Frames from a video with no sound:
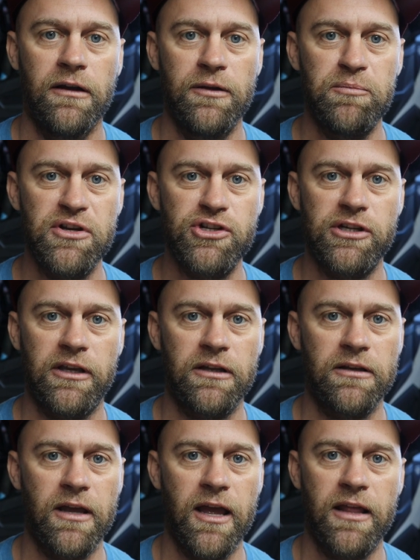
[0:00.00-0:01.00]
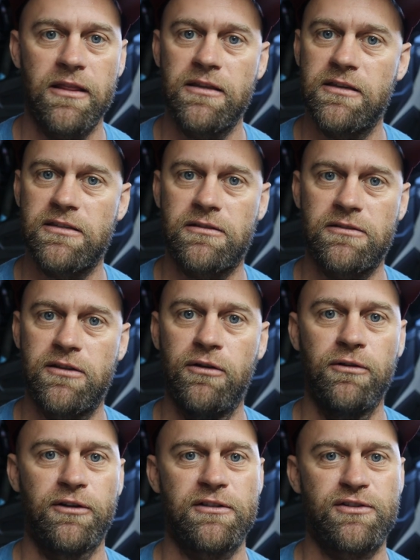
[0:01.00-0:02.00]
in Michigan. And this
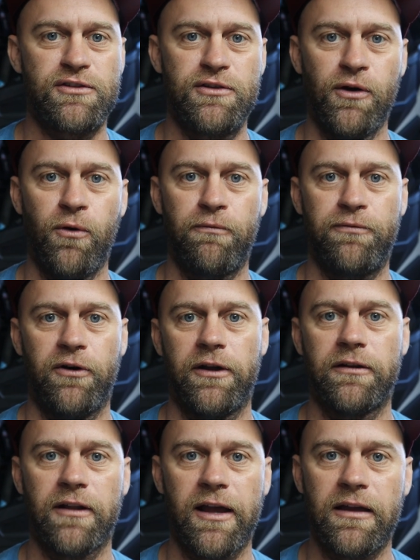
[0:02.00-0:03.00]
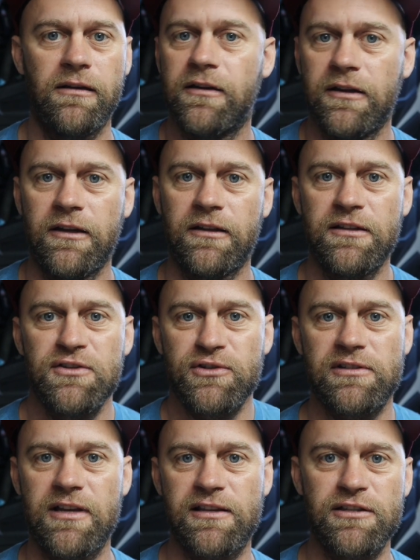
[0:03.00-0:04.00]
looks so fun. Like, this
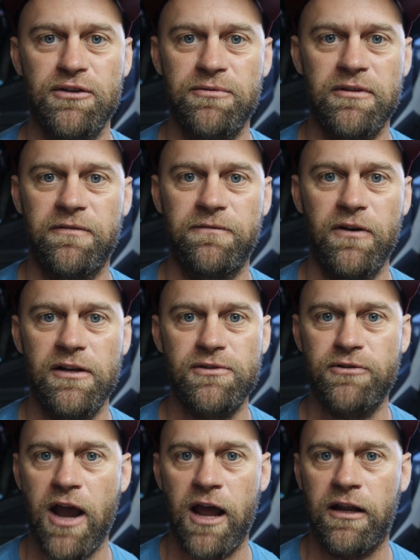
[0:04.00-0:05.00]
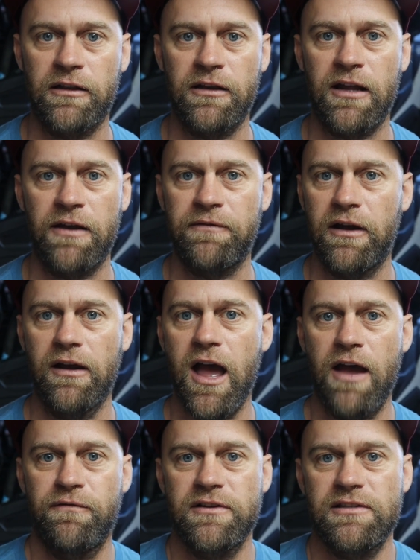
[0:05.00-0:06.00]
looks like some of the funnest riding that I've
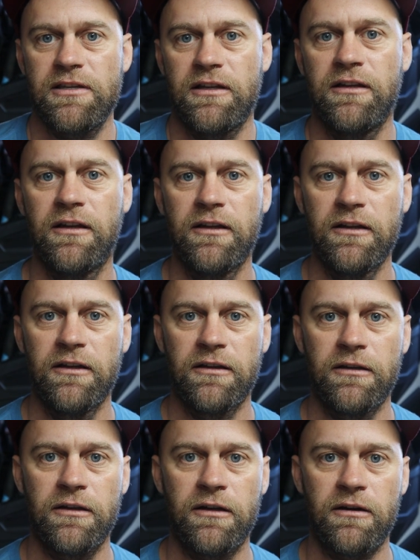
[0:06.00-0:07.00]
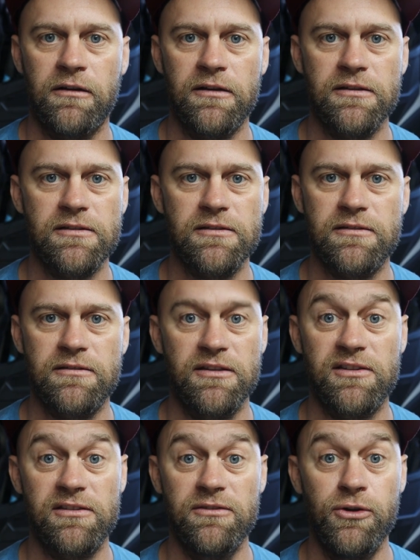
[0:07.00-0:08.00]
ever seen. You know,
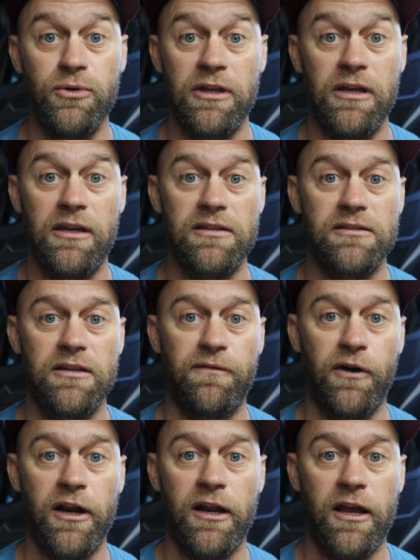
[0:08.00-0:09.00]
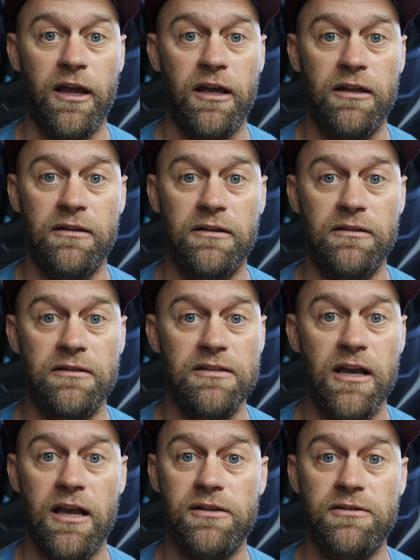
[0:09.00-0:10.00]
it's unique, it's different, and
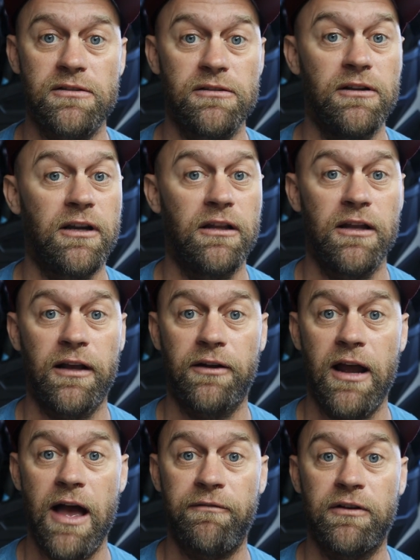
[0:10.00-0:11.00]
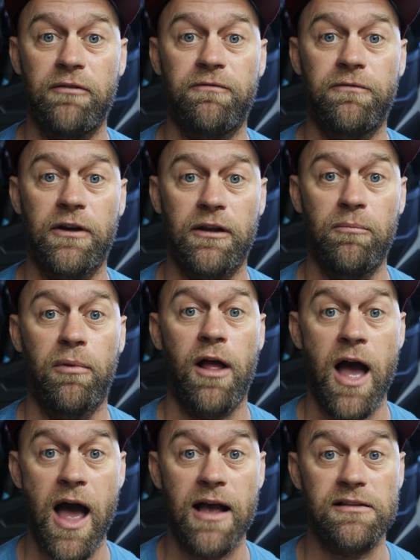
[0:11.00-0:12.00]
these guys are just looking like they're having a freaking
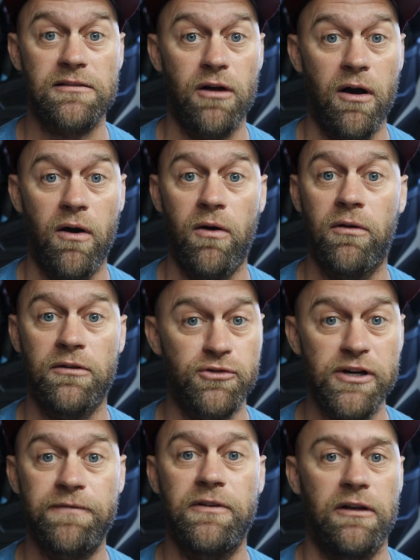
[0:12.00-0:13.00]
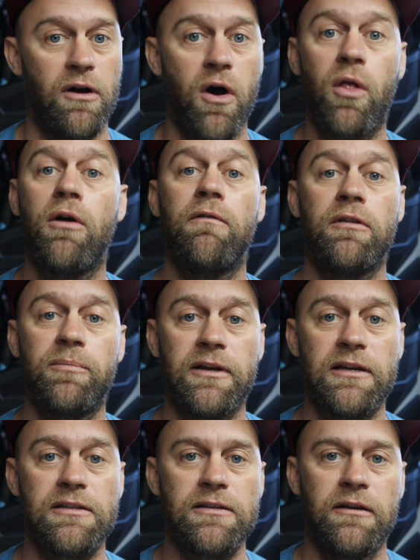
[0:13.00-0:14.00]
blast, hauling, drifting all over the
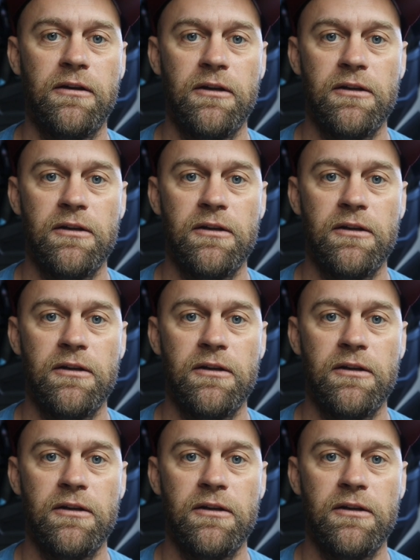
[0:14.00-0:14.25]
place,